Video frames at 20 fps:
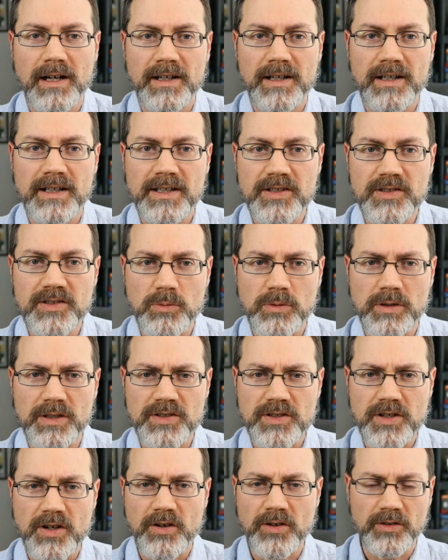is what
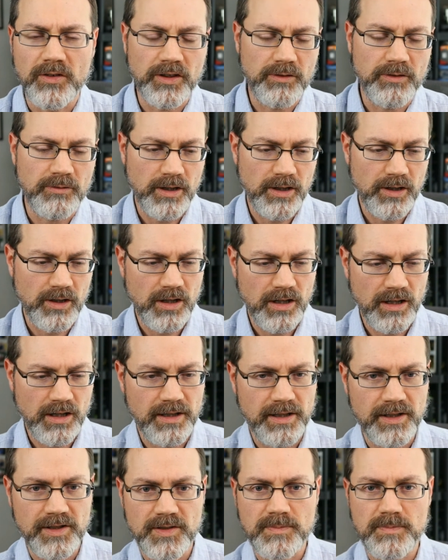it's currently running
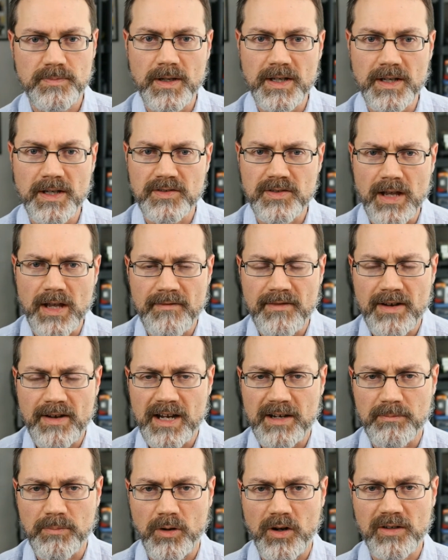on. And I haven't
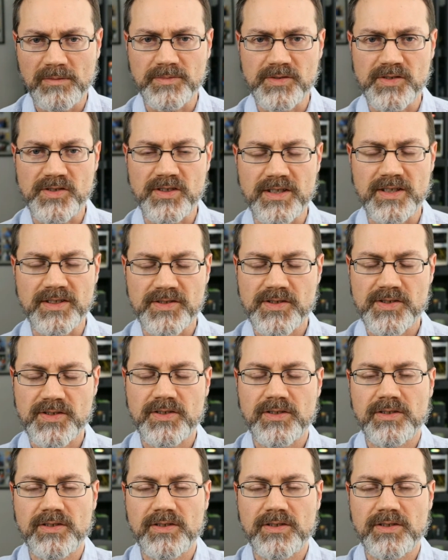had any problems since